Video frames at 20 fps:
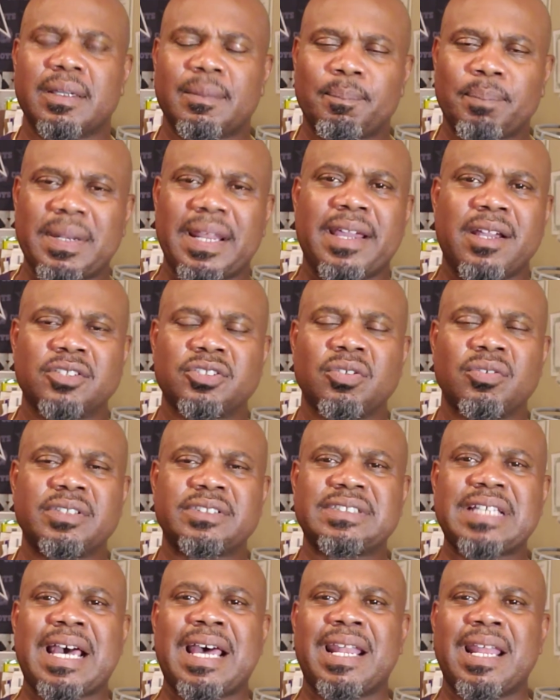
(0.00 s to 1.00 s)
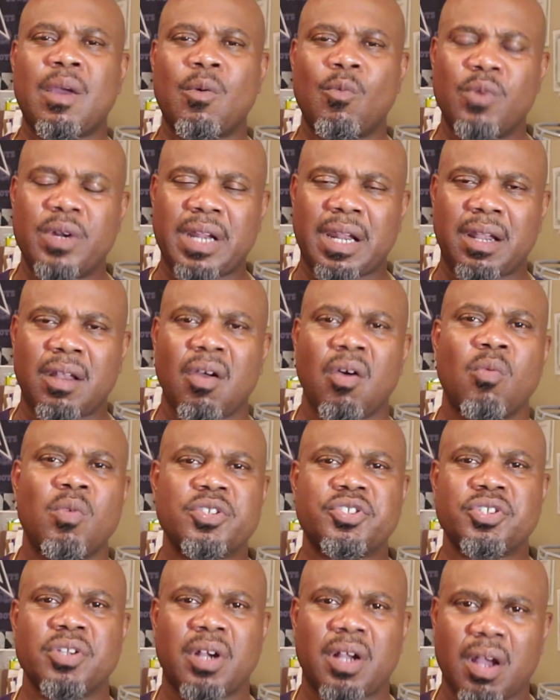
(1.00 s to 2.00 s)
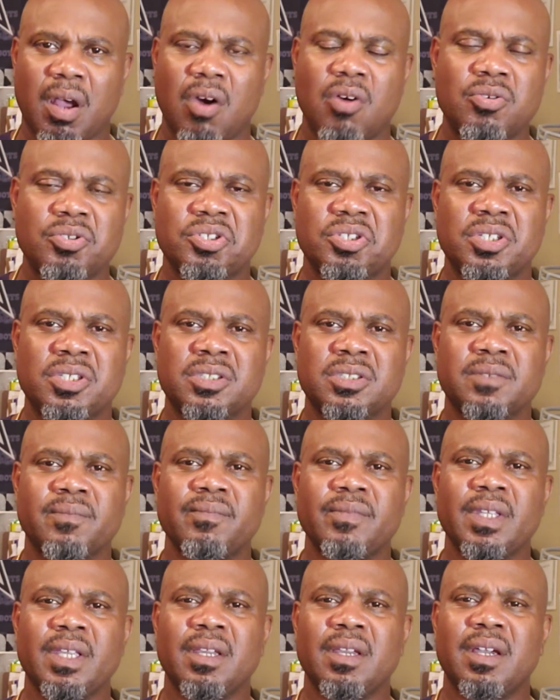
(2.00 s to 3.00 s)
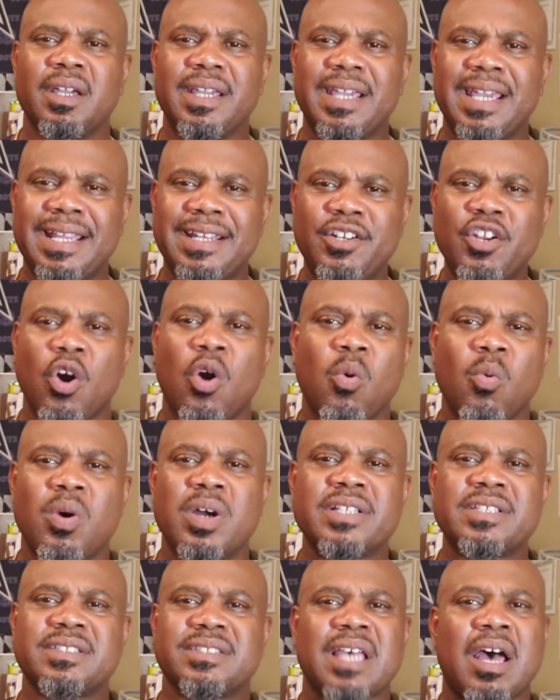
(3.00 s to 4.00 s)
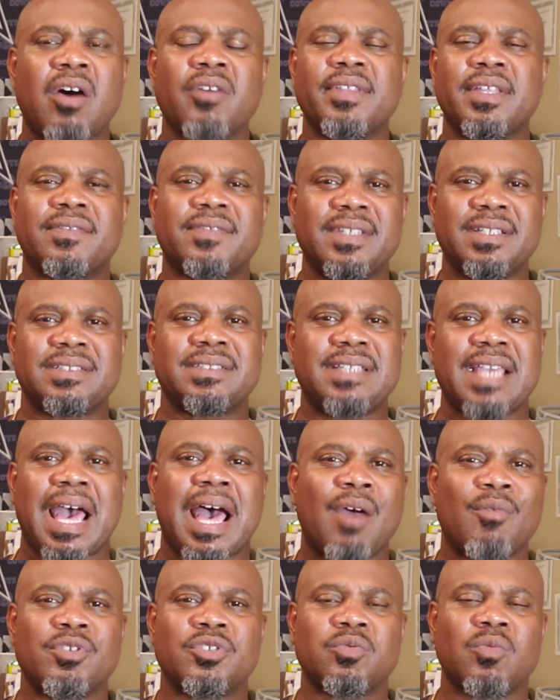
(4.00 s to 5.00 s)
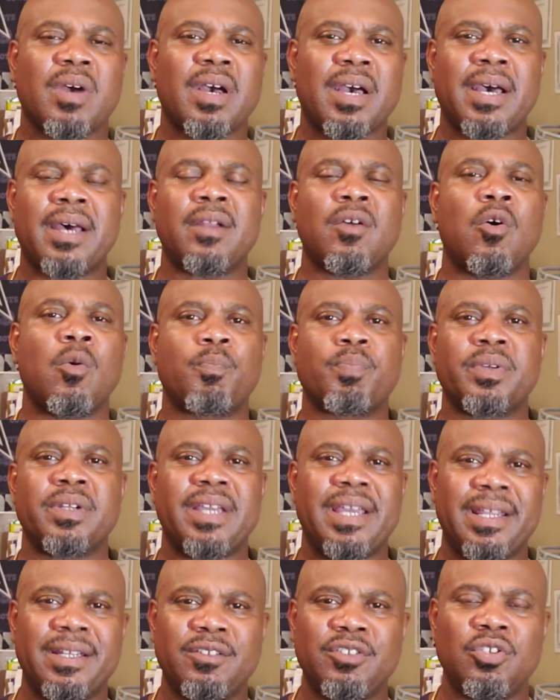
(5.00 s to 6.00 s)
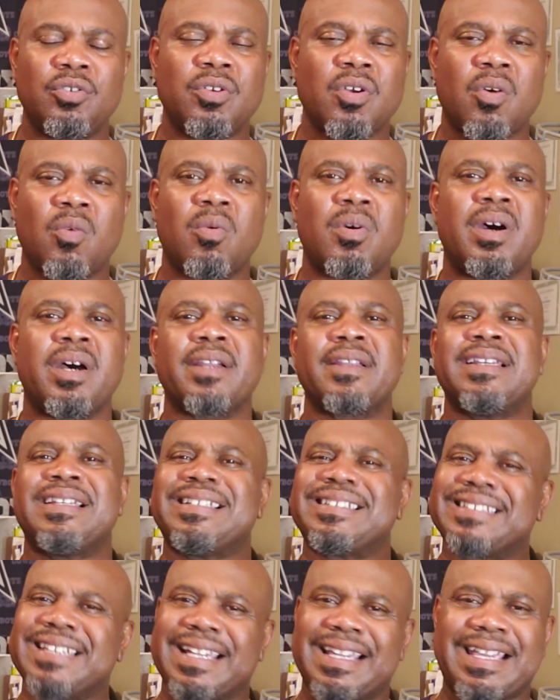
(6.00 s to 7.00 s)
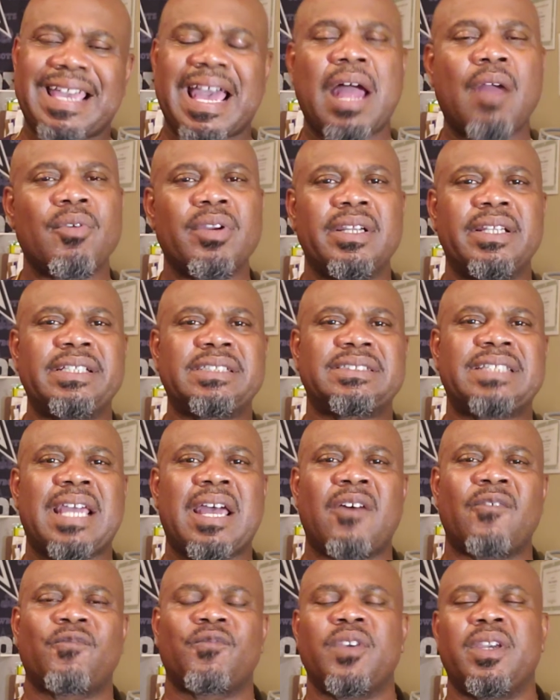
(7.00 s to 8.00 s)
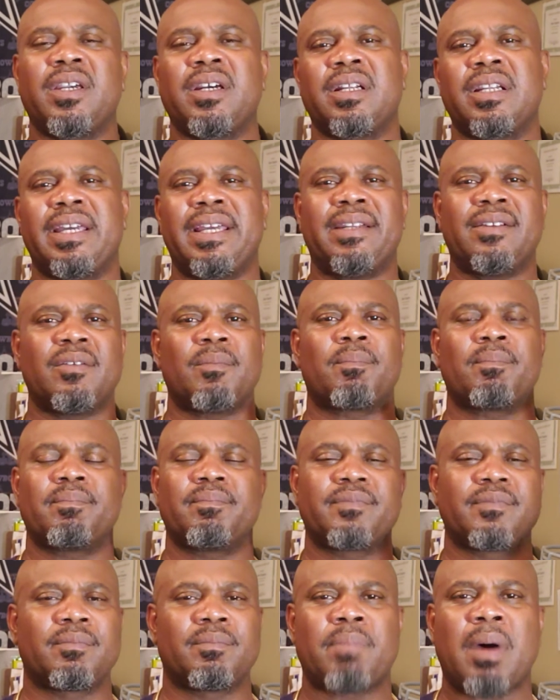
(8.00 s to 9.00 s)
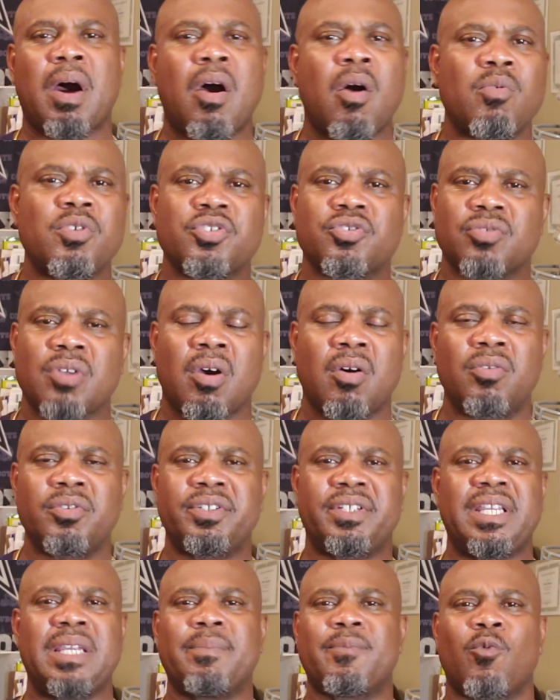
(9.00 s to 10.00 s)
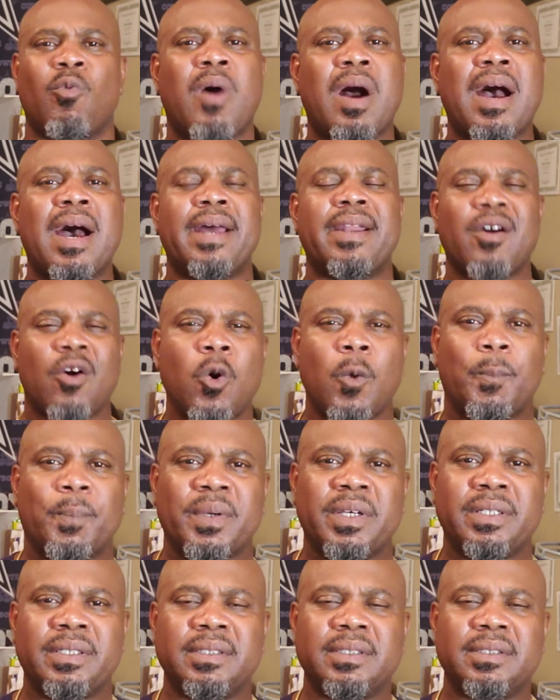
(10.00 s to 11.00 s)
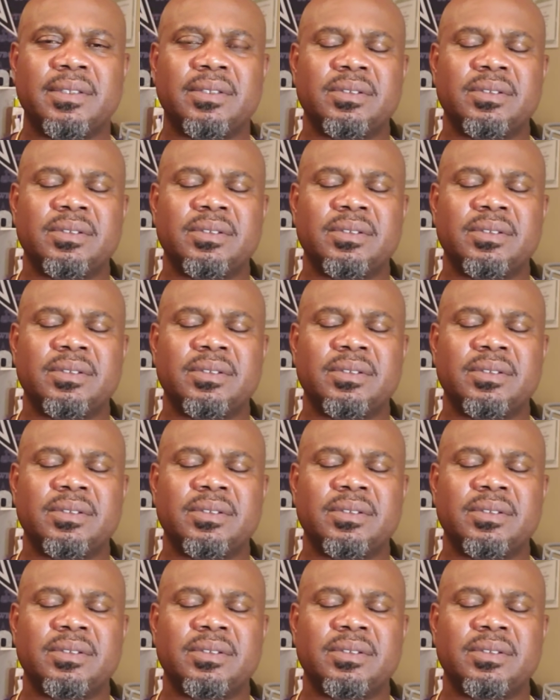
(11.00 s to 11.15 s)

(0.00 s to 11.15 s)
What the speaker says: players on the sideline along with your coaches, and no one saw that this guy was wide open. And you know what? The guy released downfield, and the ball was thrown deep, wide open.